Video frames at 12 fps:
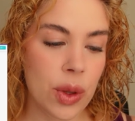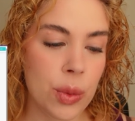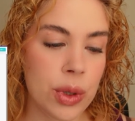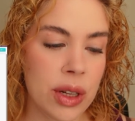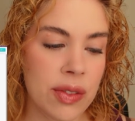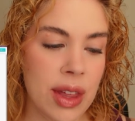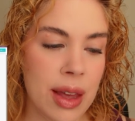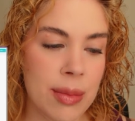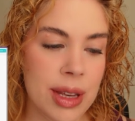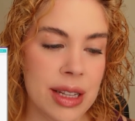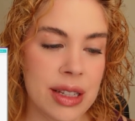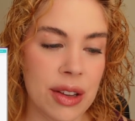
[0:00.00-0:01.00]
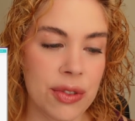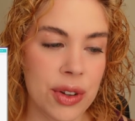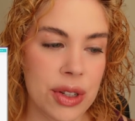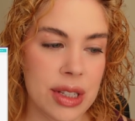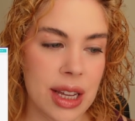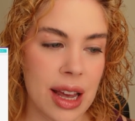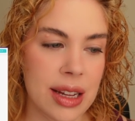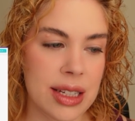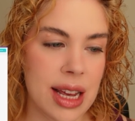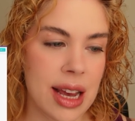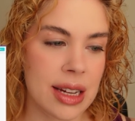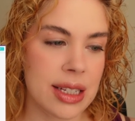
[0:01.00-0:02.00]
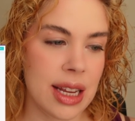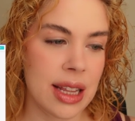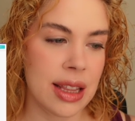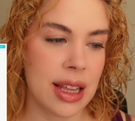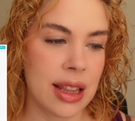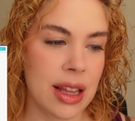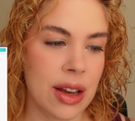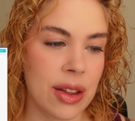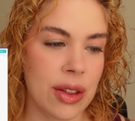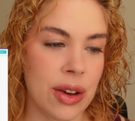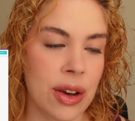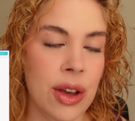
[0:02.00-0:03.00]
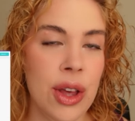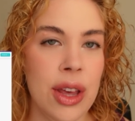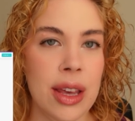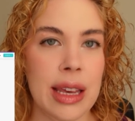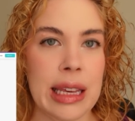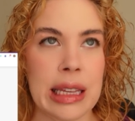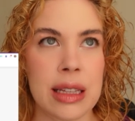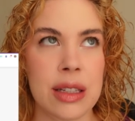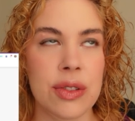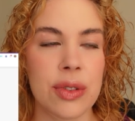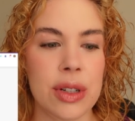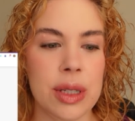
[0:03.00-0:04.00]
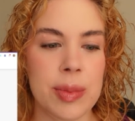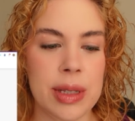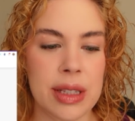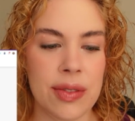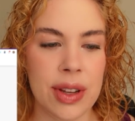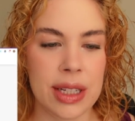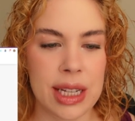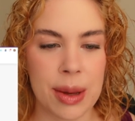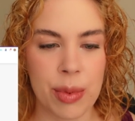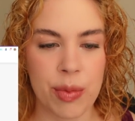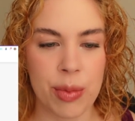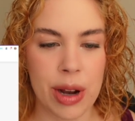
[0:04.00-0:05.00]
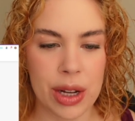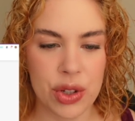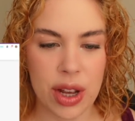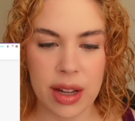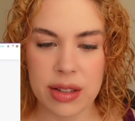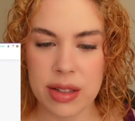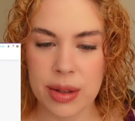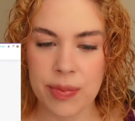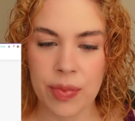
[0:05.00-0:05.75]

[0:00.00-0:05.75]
One of them is a first contact, and then the other is for a specific type of project.